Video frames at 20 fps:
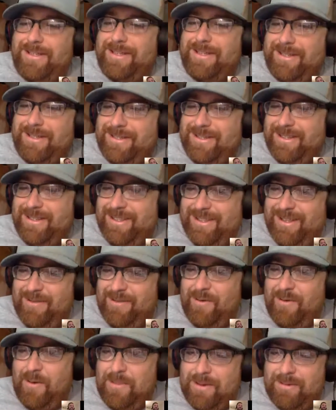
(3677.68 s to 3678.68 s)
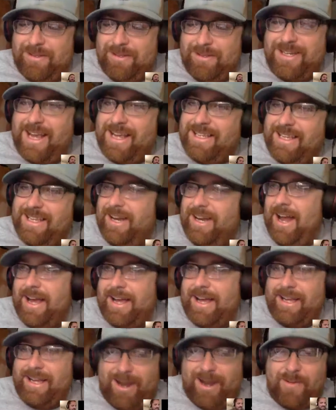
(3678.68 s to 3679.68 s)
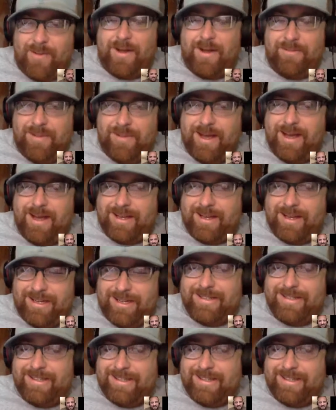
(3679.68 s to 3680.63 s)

this of all people. Jason, you're not gonna care, but Bianca, you're.